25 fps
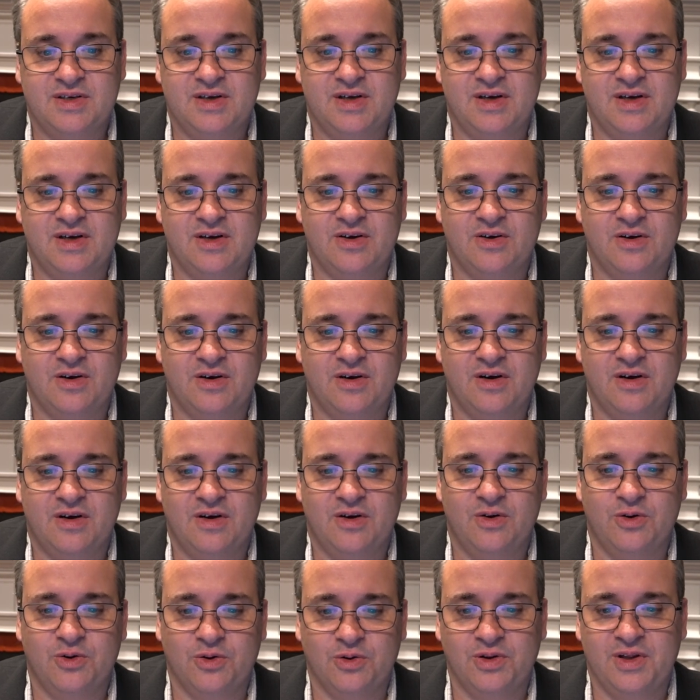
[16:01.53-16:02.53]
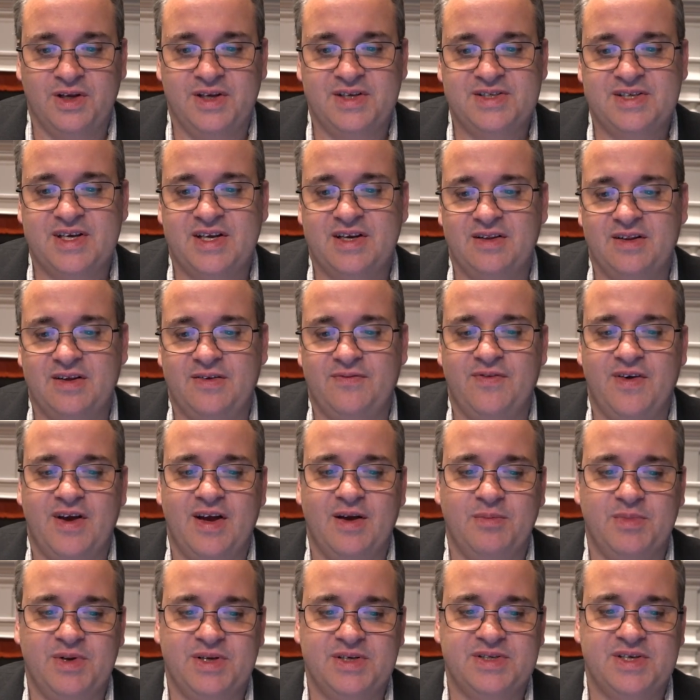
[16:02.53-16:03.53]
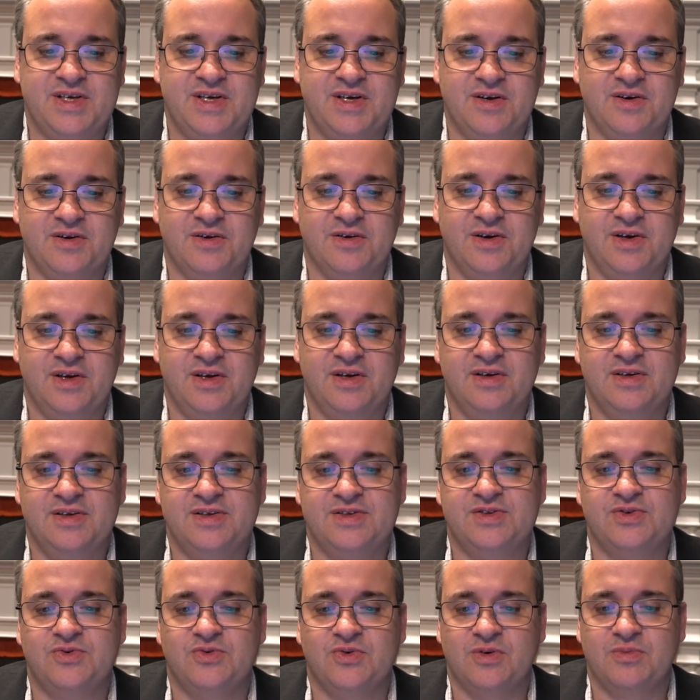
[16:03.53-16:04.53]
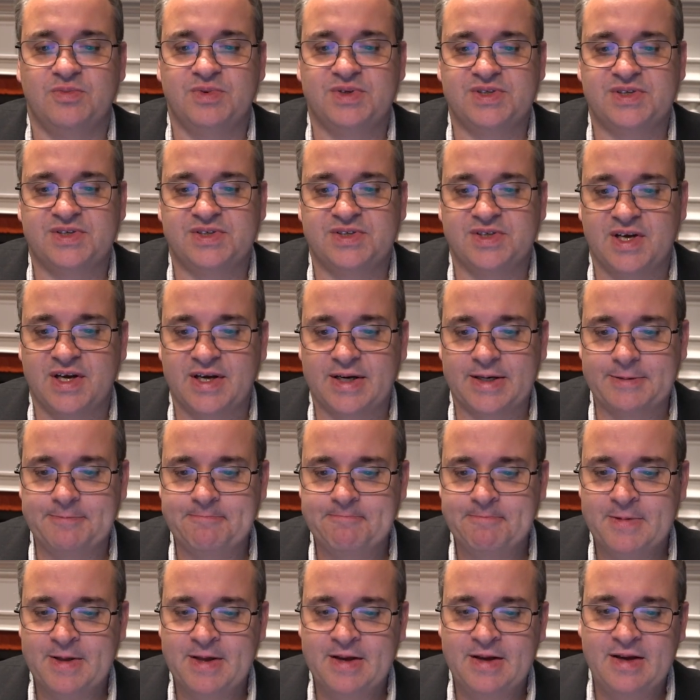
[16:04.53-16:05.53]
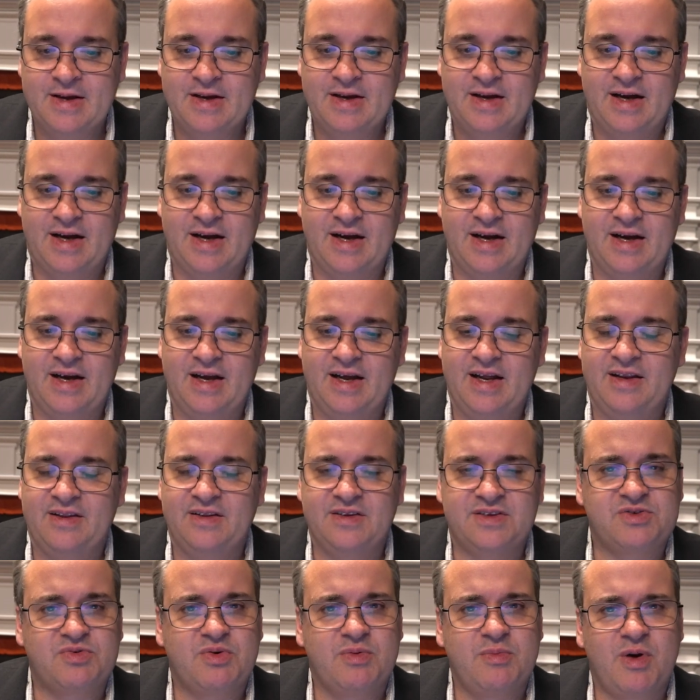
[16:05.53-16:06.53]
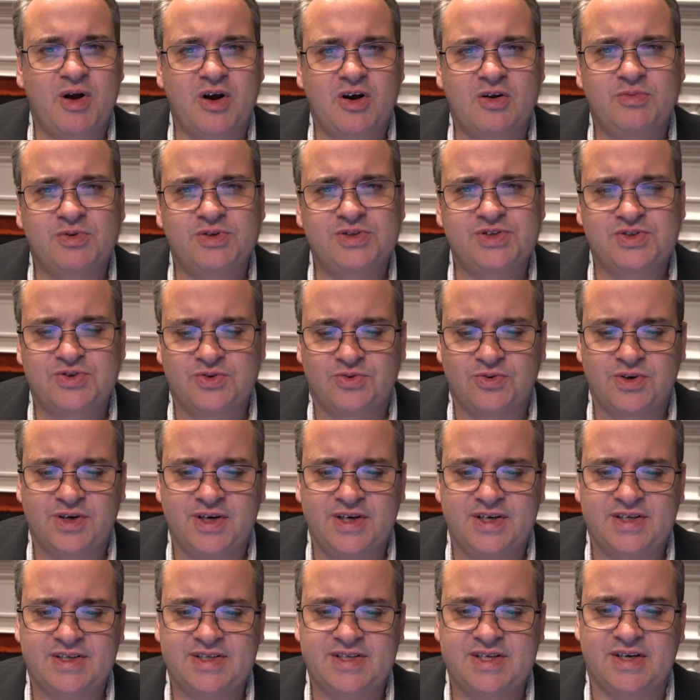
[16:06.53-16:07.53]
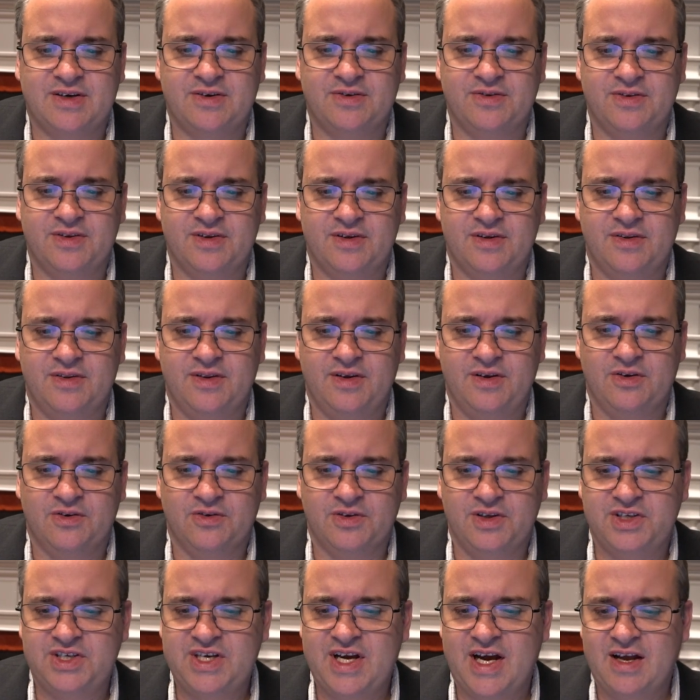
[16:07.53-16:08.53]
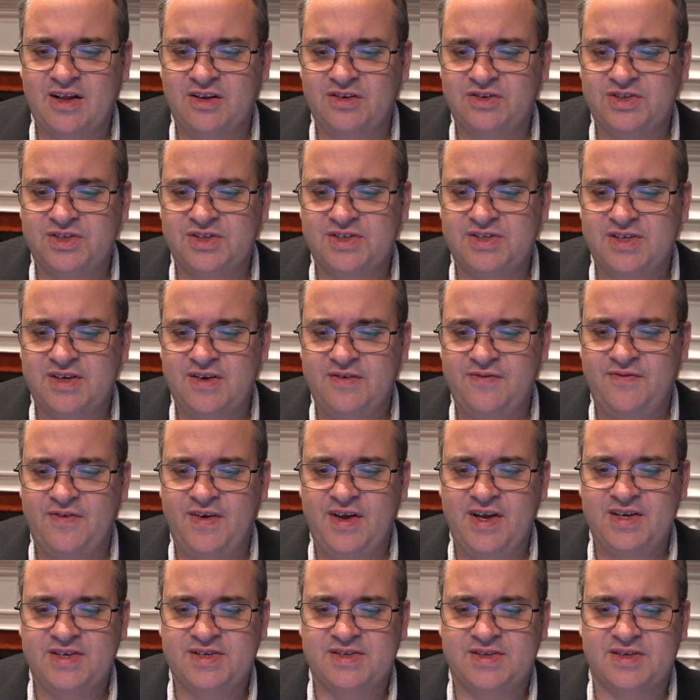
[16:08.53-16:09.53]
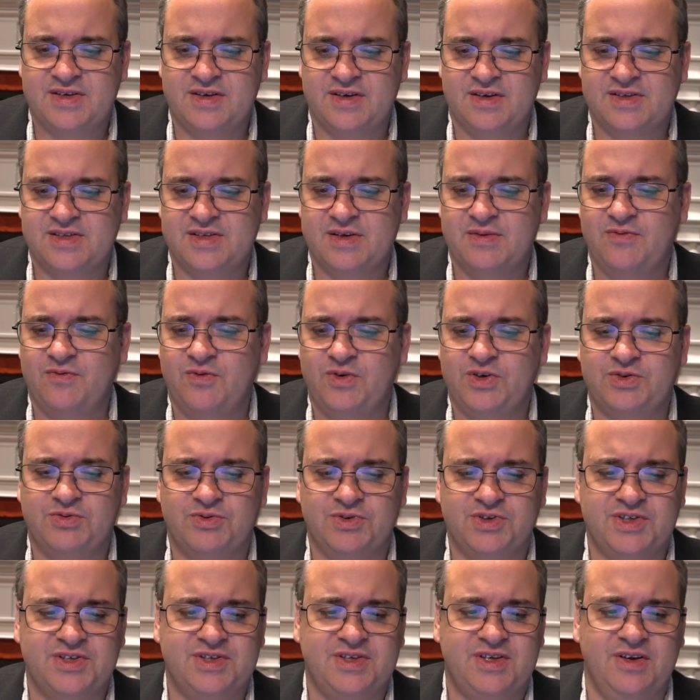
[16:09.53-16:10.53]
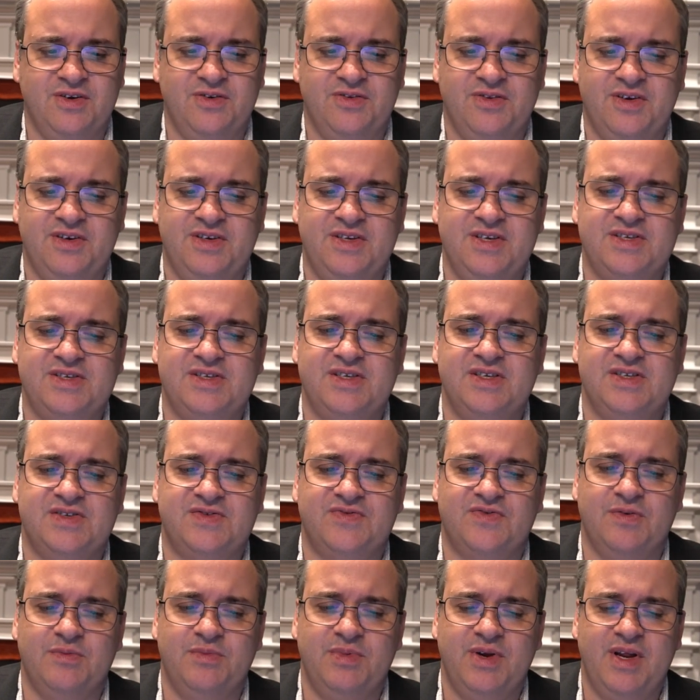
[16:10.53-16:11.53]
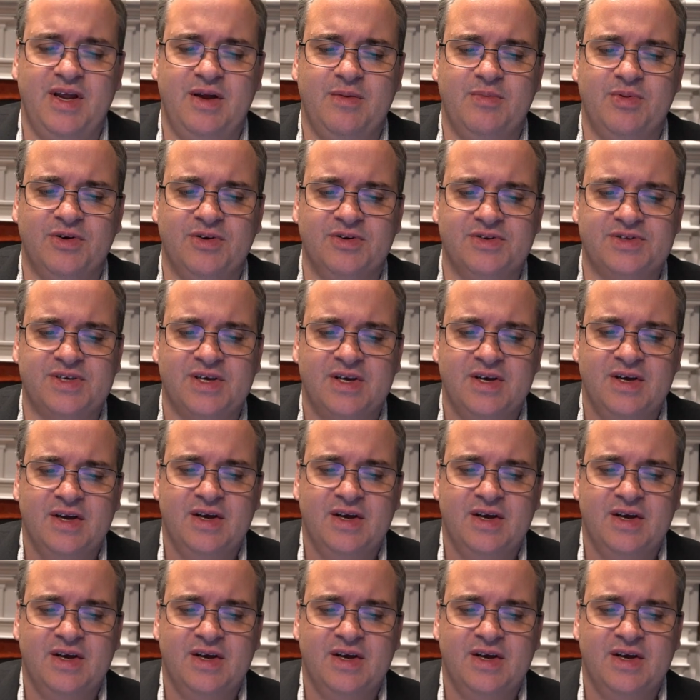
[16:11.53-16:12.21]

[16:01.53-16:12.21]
uh, er, early settling families here in historic Mississauga. Uh, and it's a remarkable story to tell the, the early challenges they faced, uh, some of which were just, you know, the distance from neighbors,